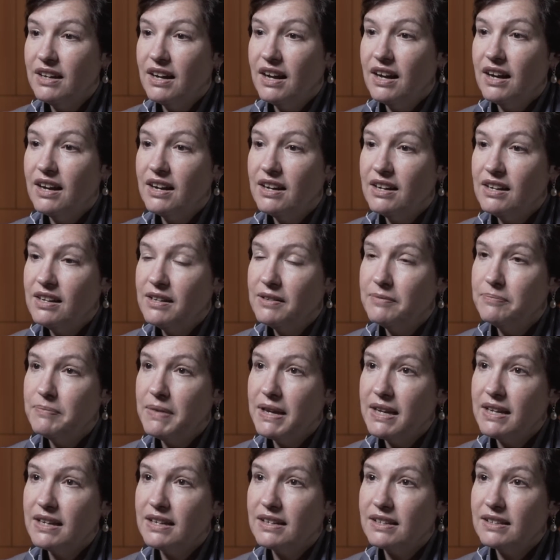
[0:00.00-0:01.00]

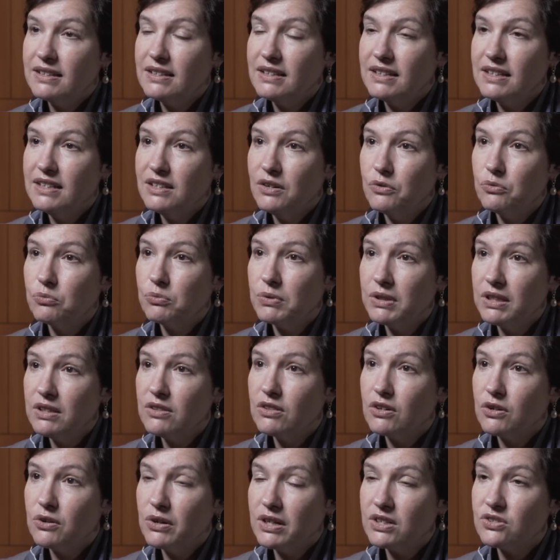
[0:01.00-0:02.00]
Really the
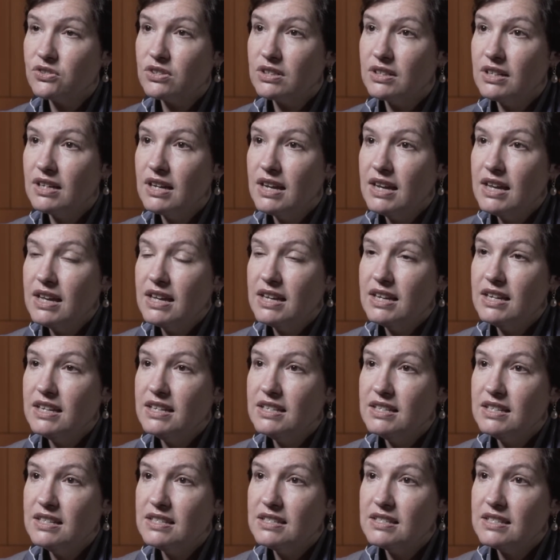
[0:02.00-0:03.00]
question
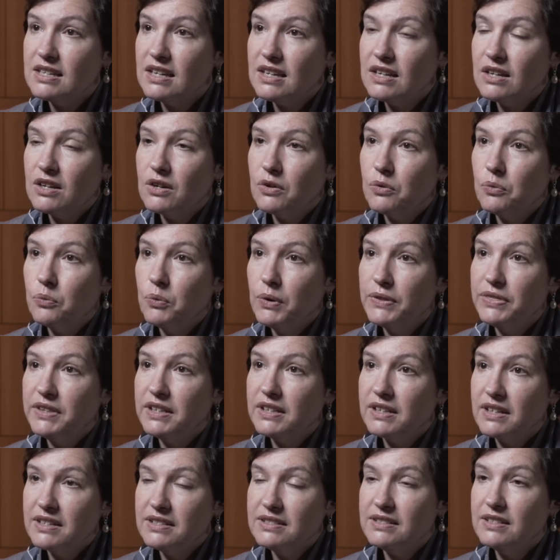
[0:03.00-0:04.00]
is what the
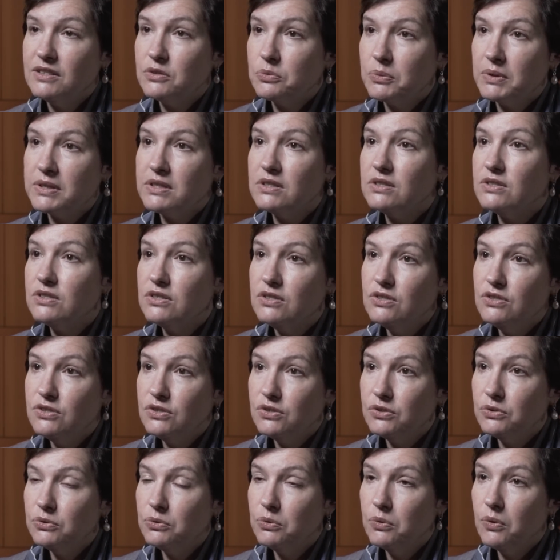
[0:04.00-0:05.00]
United States wants to
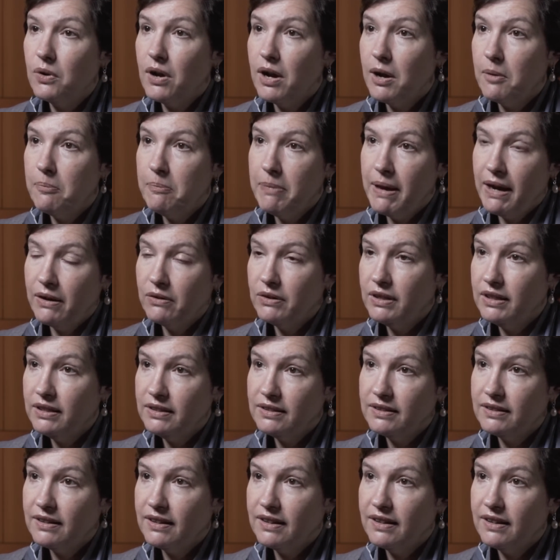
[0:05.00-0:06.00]
do about
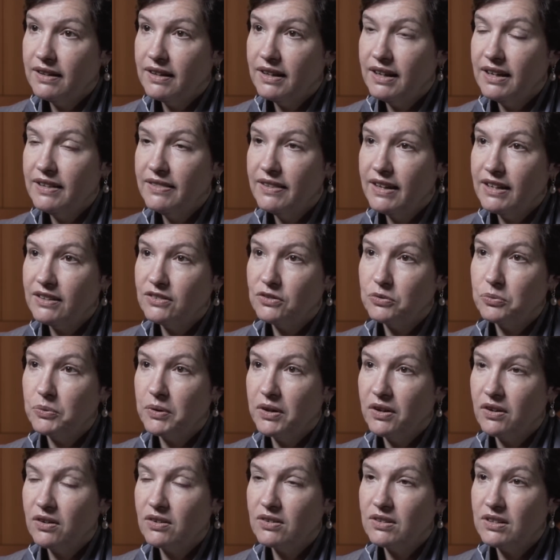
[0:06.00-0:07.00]
it. And that's
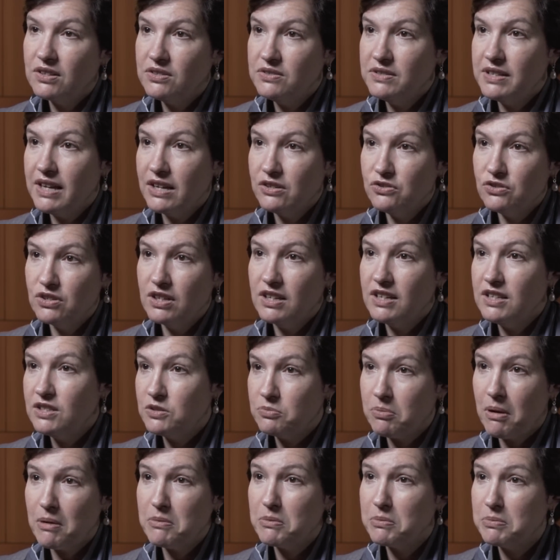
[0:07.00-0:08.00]
where nostalgia is
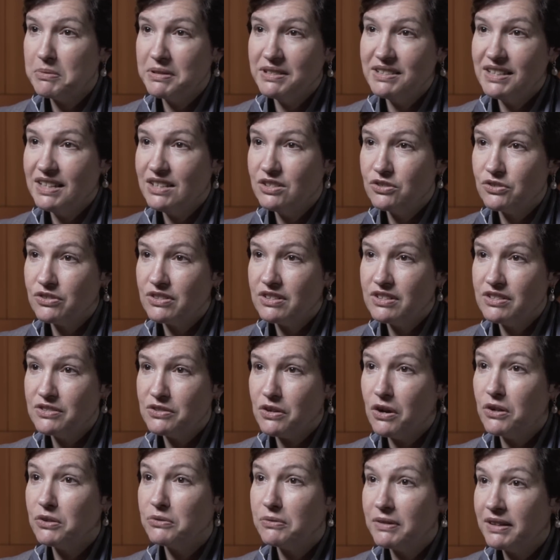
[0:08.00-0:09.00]
probably dangerous
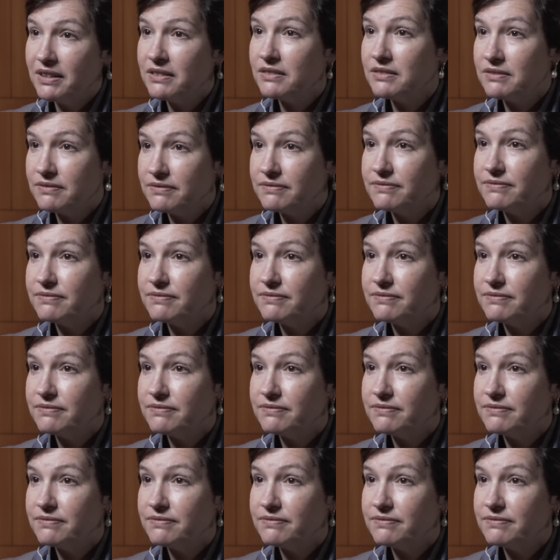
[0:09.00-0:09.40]
all around.